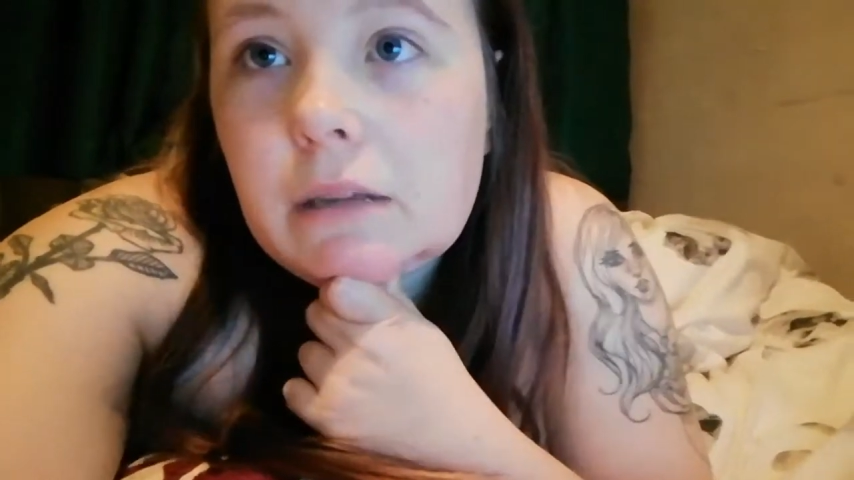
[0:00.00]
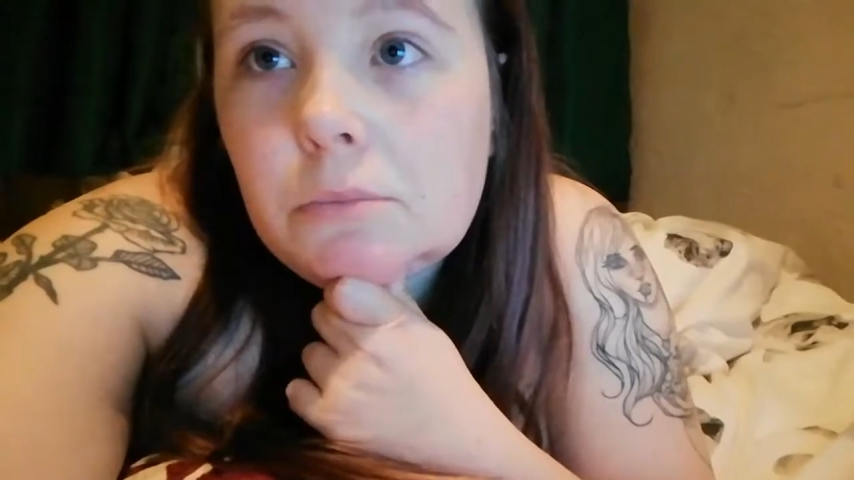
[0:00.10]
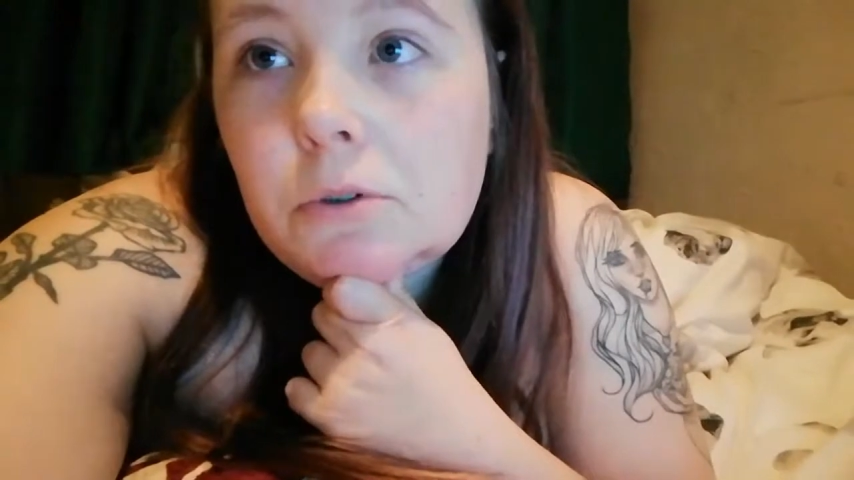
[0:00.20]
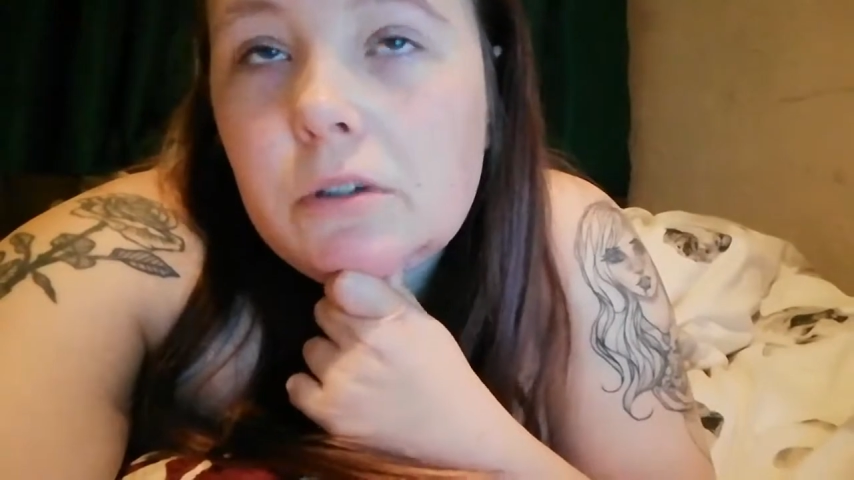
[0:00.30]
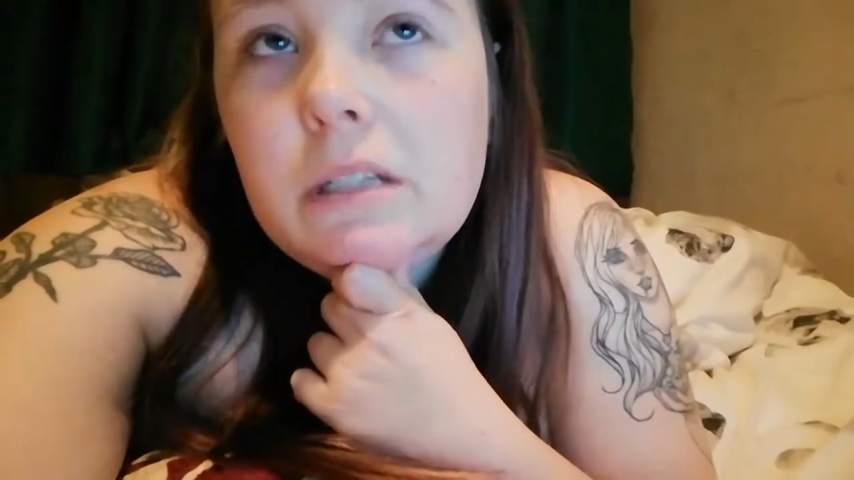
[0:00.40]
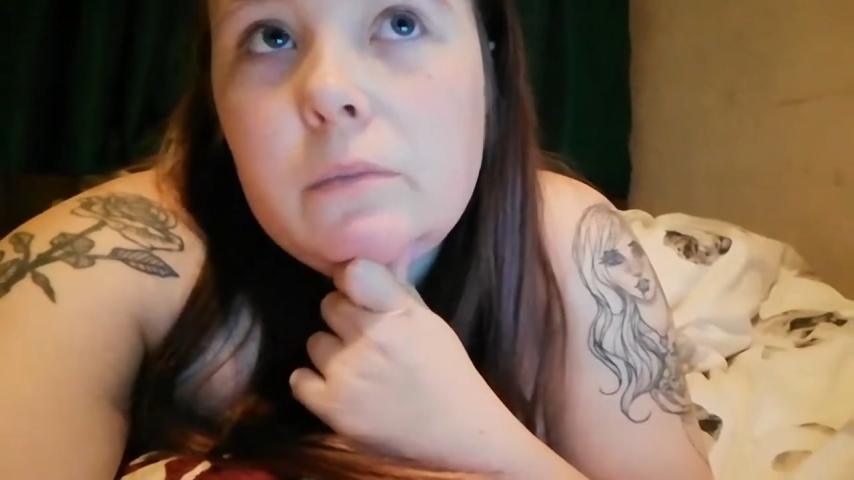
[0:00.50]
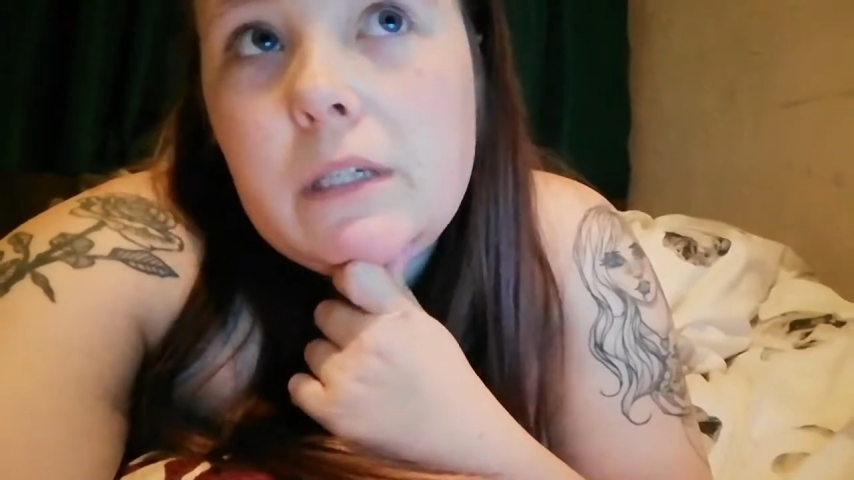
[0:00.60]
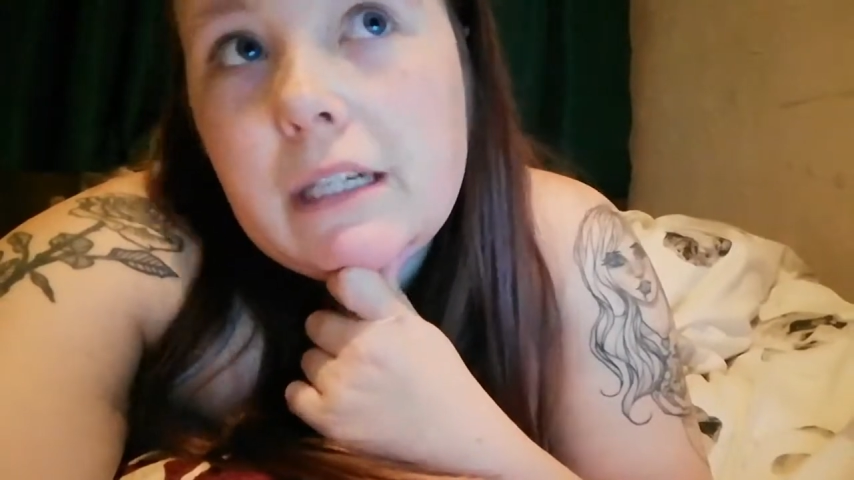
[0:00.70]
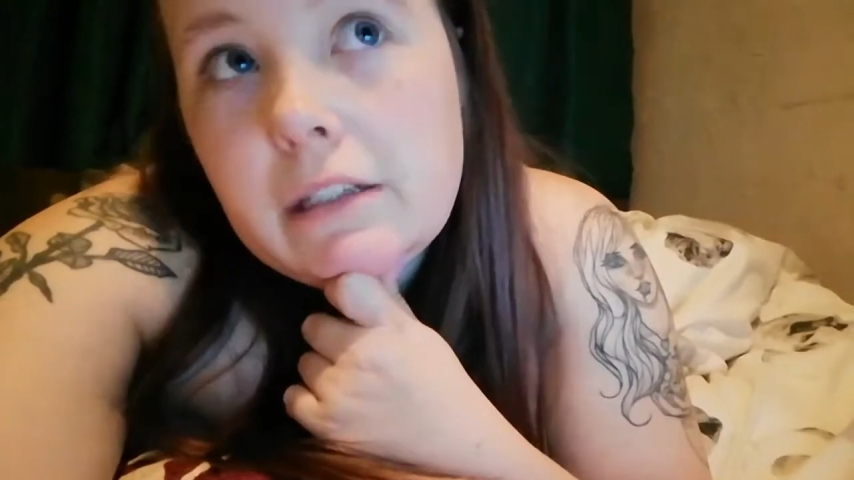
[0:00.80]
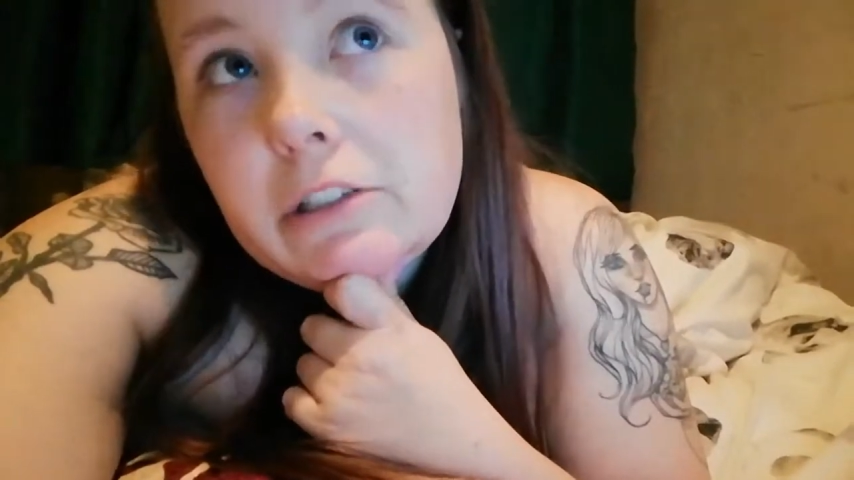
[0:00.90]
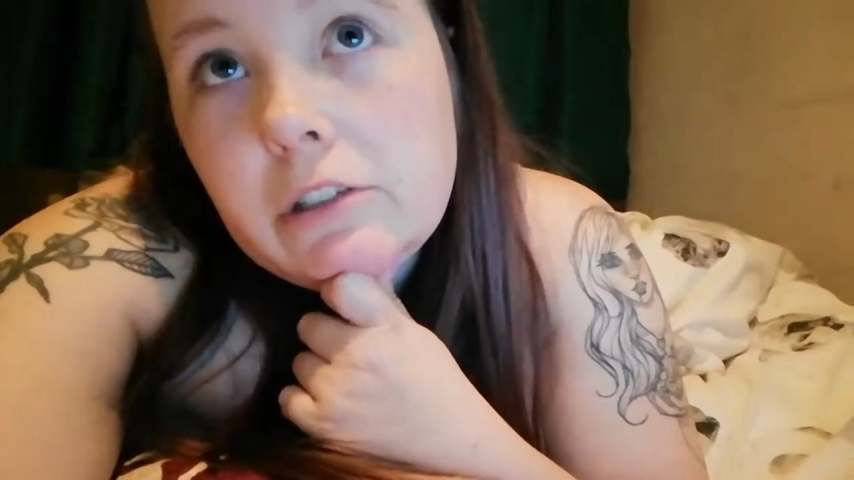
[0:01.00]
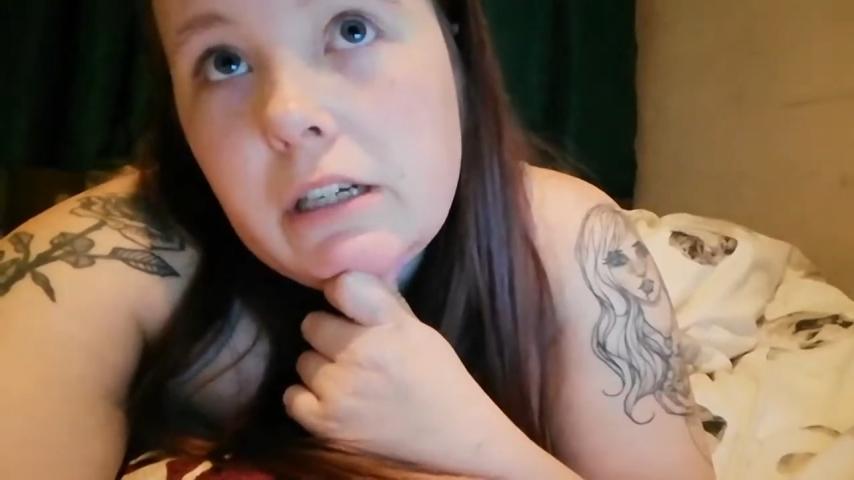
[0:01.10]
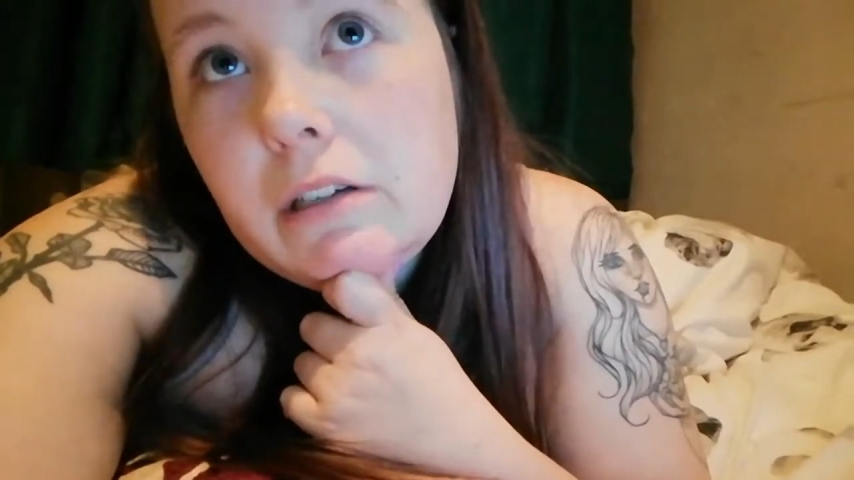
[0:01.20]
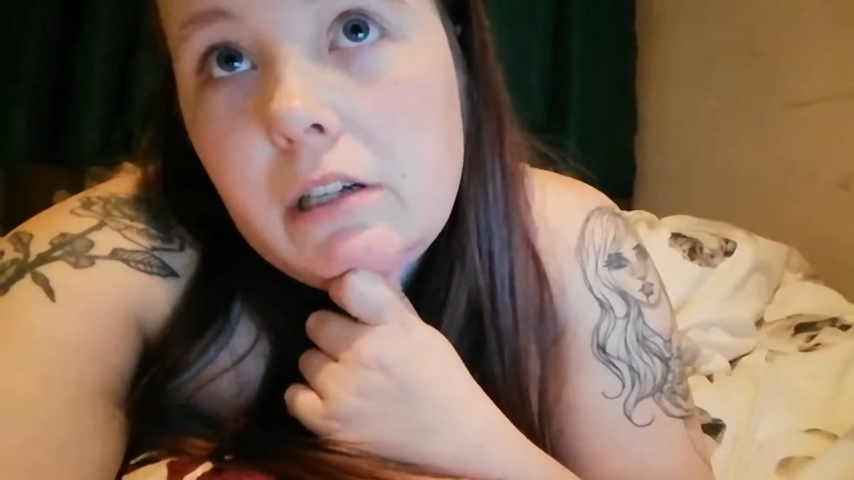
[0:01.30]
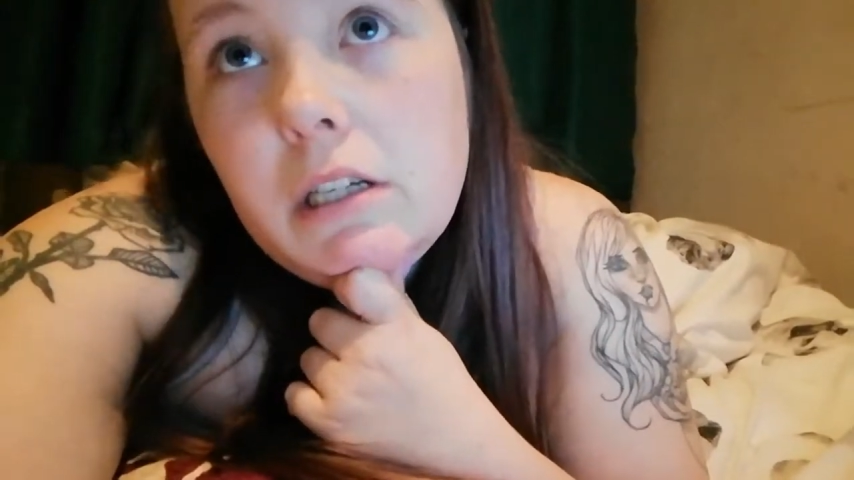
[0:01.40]
Stanmore and then we get the
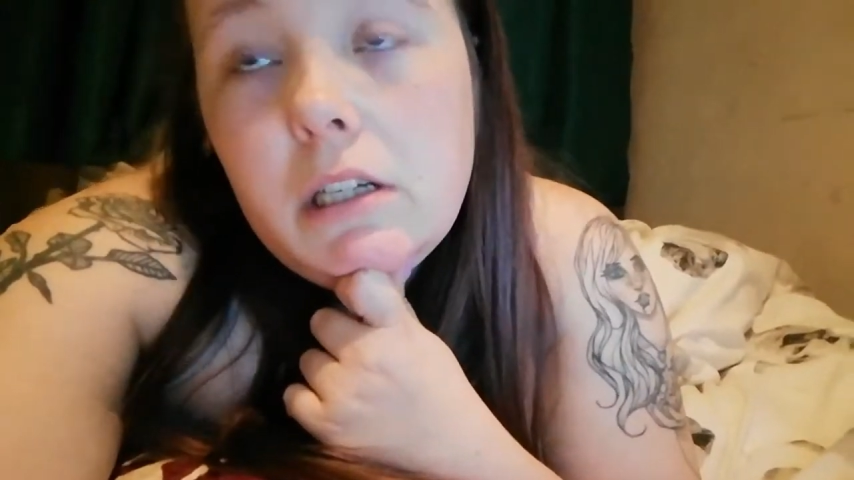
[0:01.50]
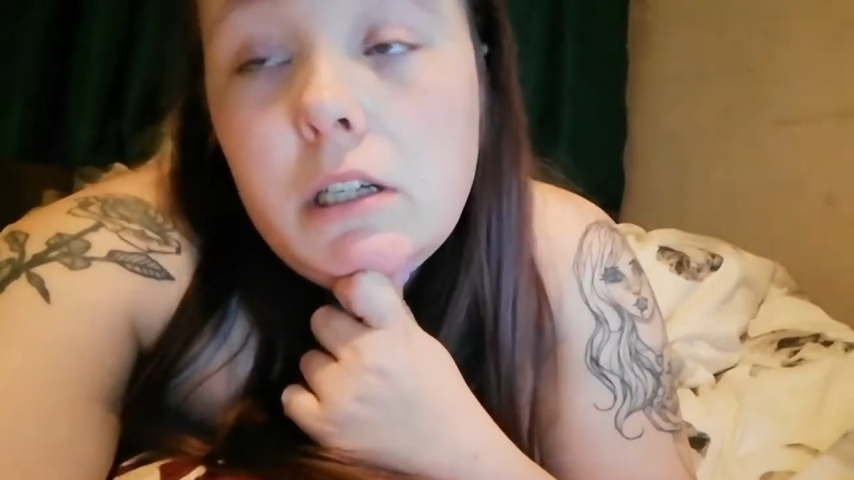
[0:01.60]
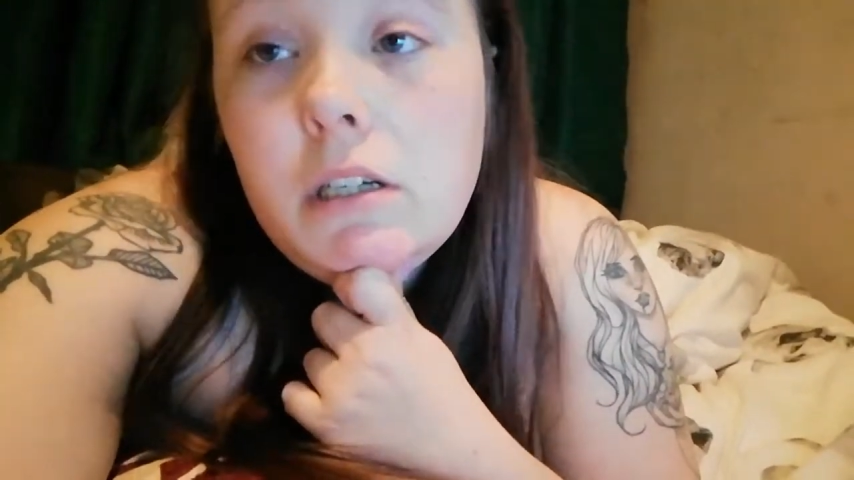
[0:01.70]
train